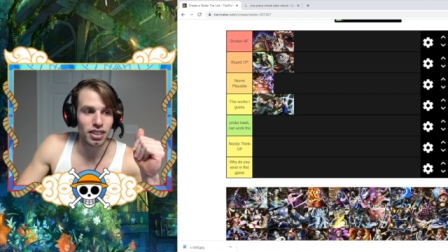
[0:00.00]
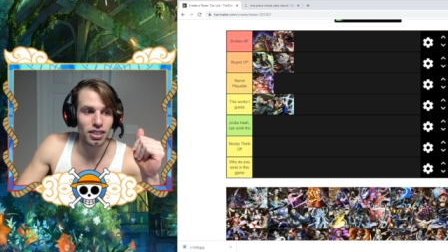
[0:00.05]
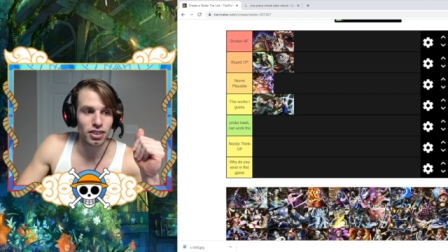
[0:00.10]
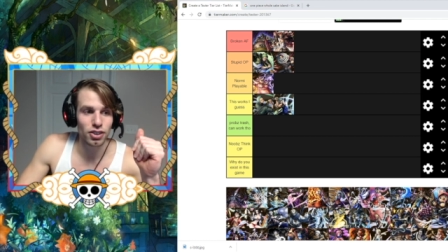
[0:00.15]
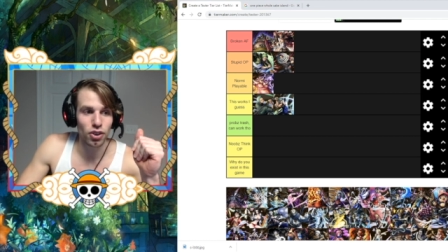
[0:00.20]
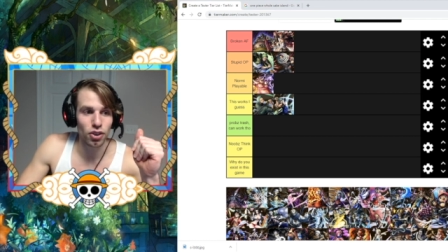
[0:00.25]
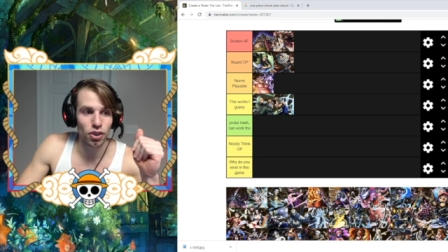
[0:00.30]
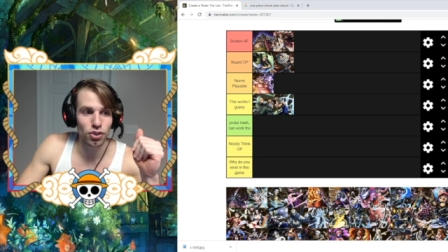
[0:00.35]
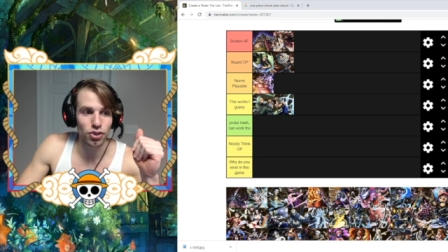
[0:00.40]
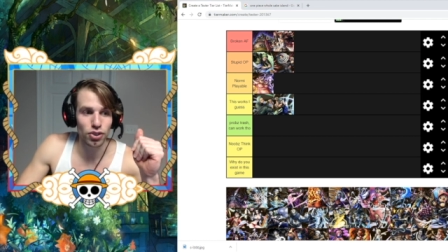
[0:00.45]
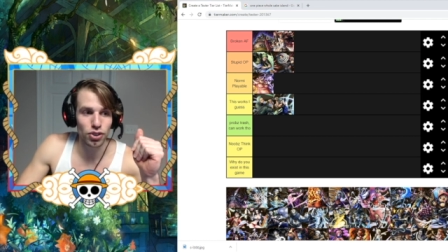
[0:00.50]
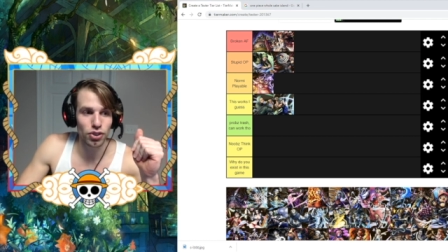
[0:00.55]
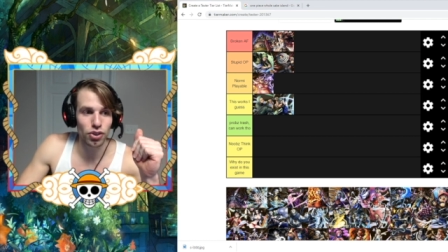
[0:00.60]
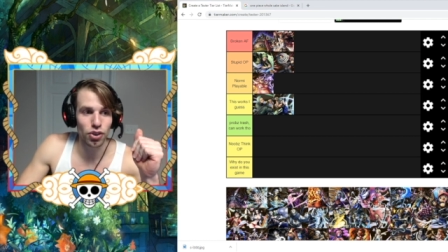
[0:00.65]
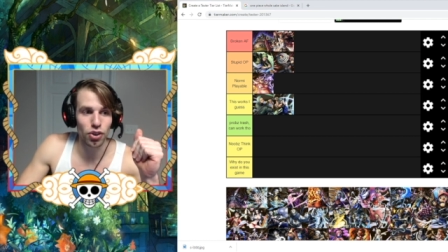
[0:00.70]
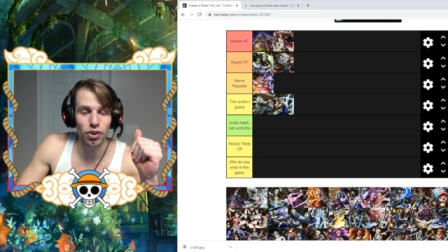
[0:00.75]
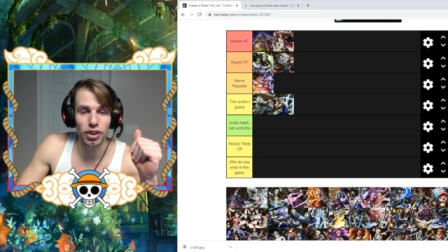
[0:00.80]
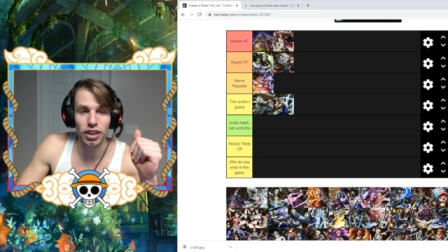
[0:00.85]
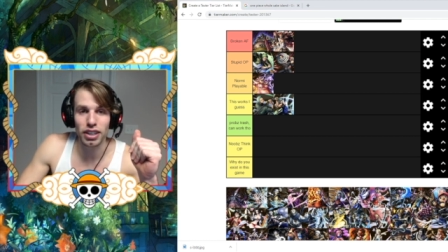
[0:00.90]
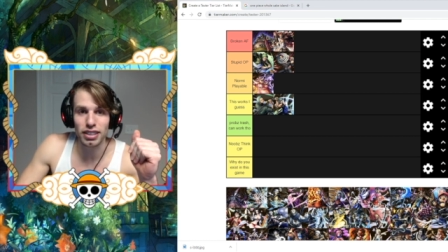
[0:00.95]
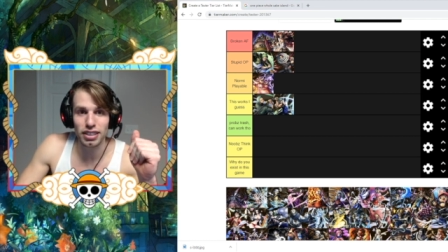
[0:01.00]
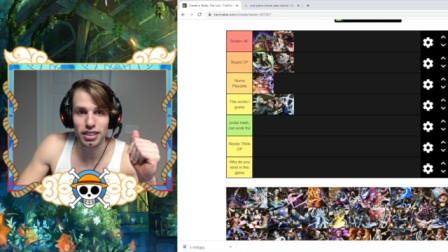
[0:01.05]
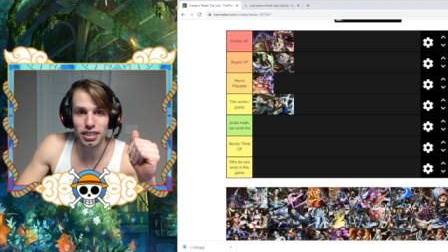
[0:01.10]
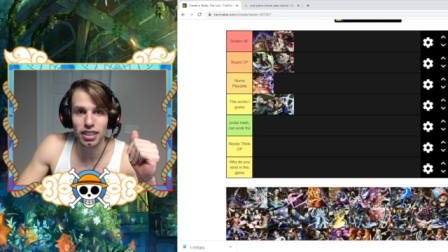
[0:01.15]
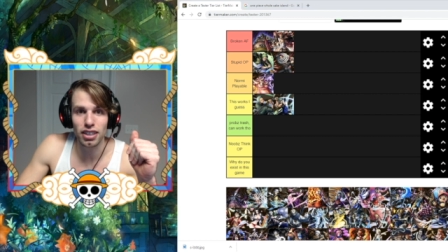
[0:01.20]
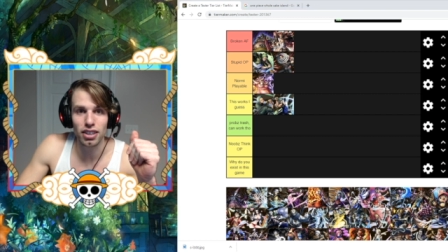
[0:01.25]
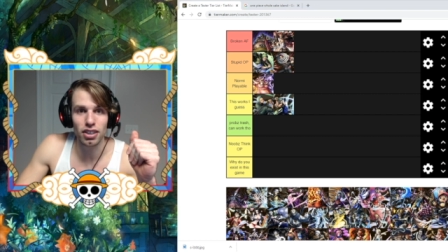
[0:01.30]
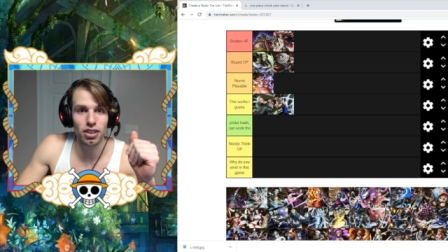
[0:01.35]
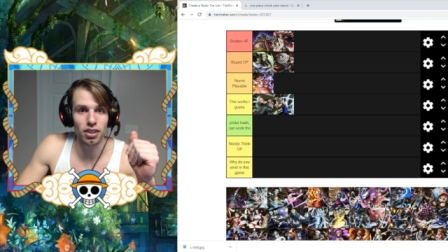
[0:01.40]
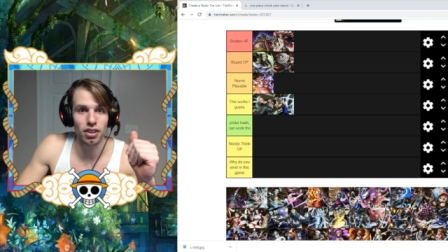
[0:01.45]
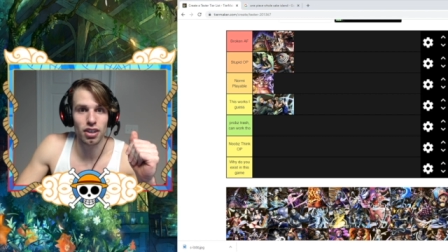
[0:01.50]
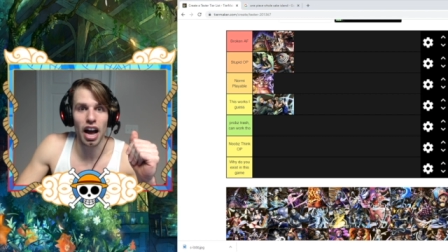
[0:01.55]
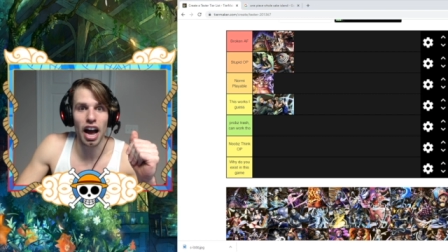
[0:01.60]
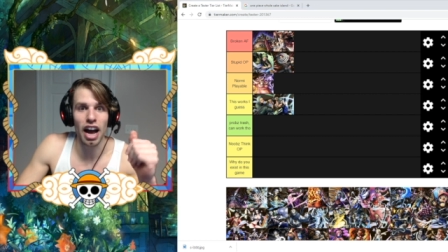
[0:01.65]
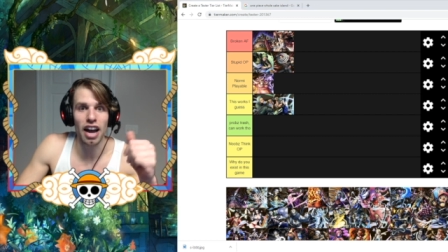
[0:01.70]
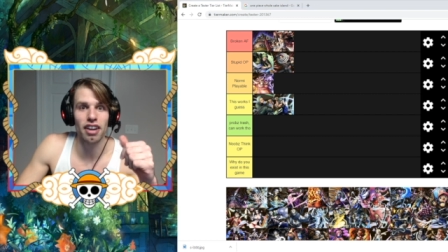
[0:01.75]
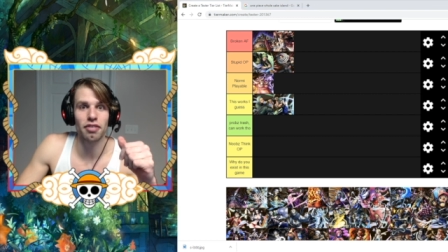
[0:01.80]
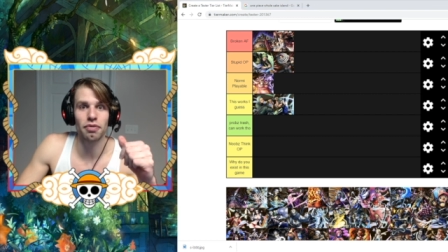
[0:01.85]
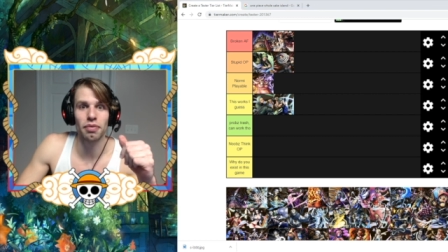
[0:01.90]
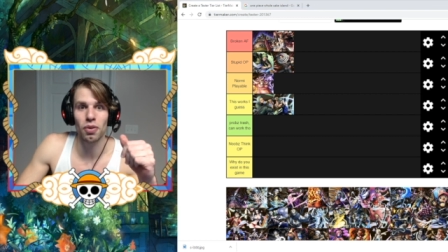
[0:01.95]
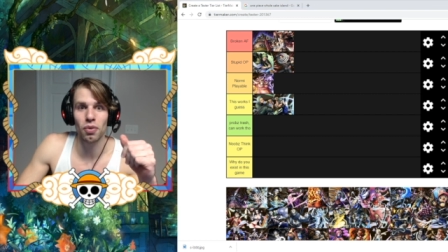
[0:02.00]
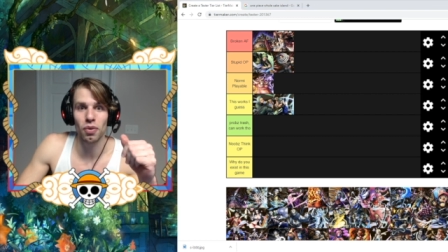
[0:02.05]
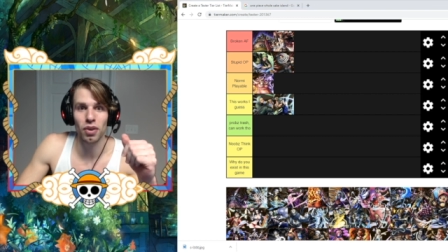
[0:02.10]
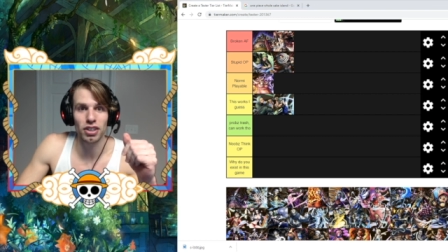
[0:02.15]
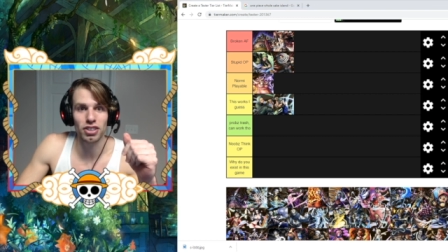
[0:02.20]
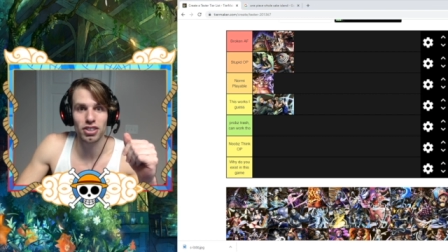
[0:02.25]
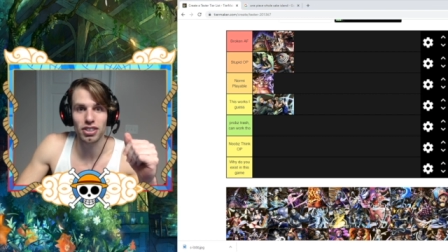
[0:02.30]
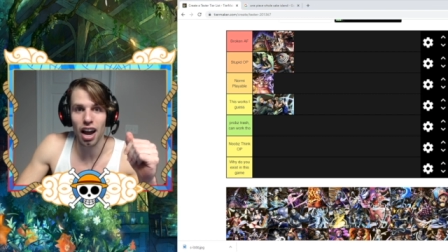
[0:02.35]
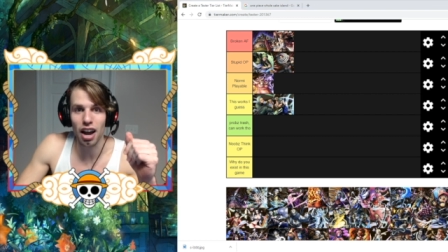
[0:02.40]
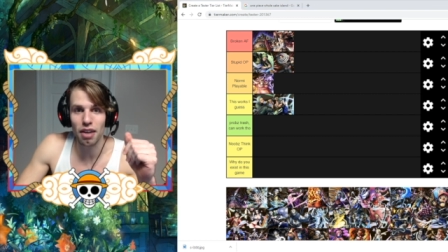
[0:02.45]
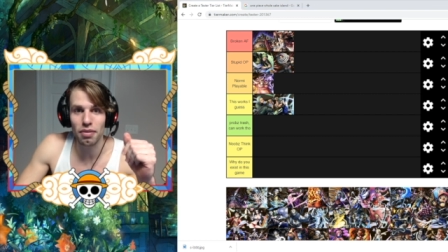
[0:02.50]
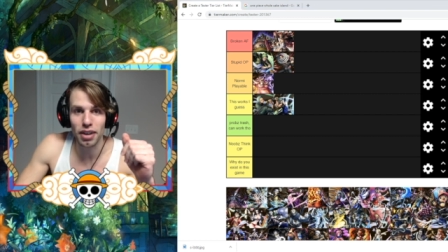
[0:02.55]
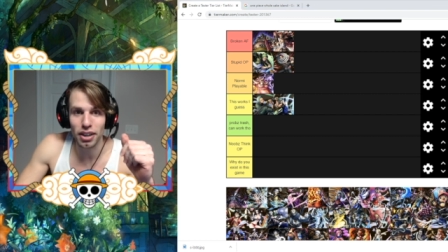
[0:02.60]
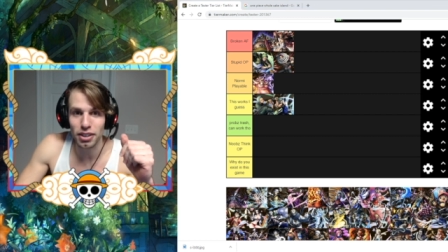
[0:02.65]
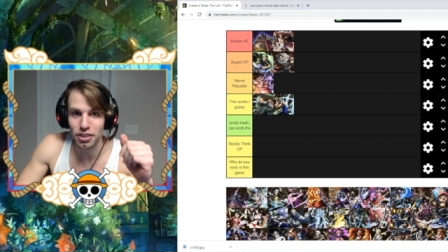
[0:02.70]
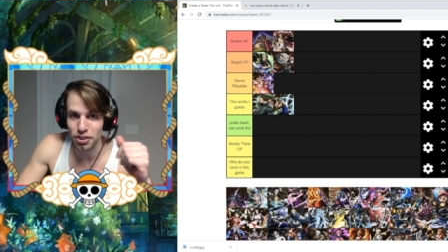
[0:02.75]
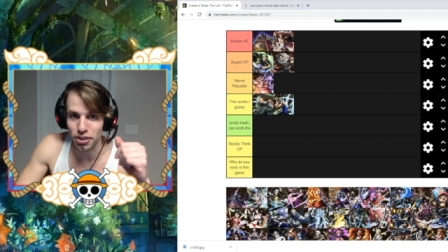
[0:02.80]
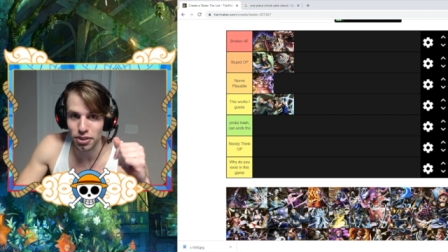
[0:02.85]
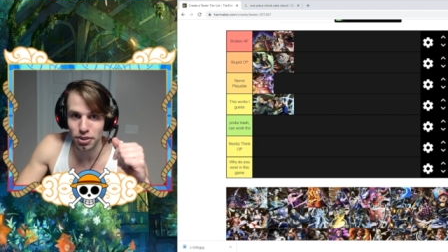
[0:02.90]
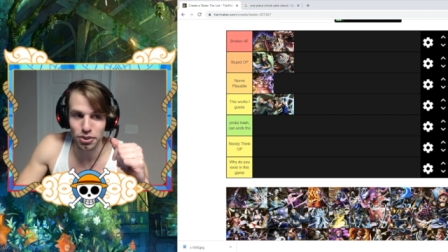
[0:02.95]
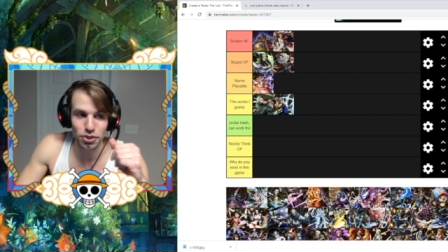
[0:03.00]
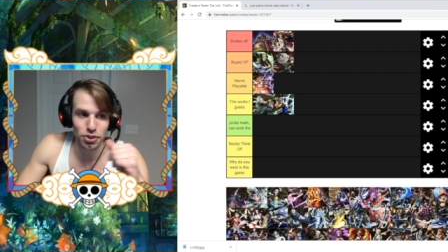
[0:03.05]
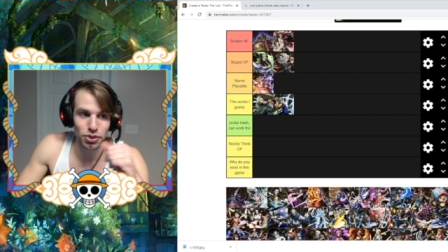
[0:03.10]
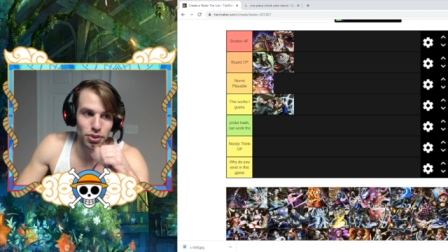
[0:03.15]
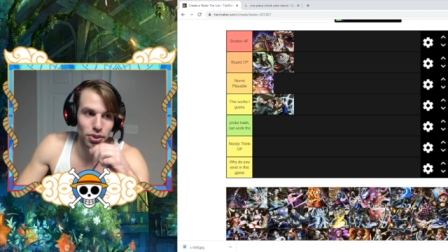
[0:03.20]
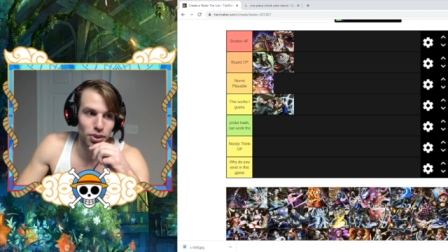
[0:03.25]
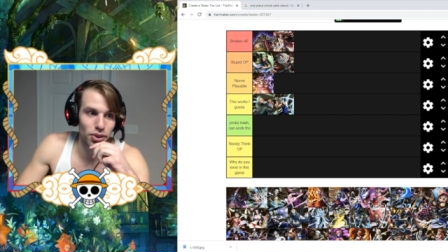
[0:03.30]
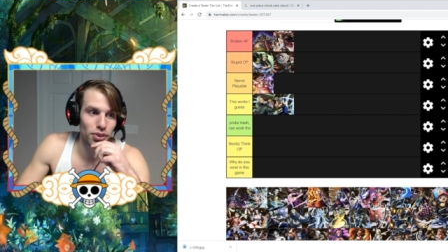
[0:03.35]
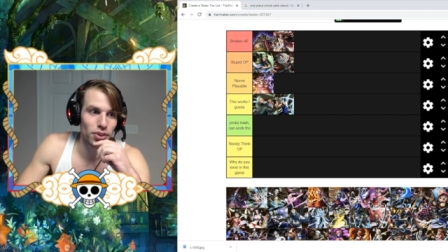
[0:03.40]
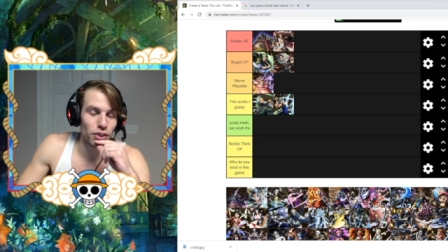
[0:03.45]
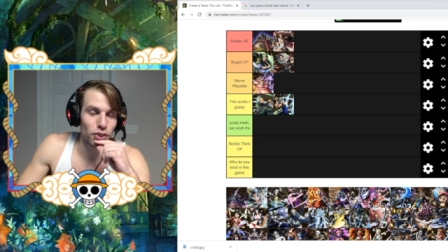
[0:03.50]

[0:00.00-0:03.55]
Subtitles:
Zorro can still, I have been one-shot by Zorro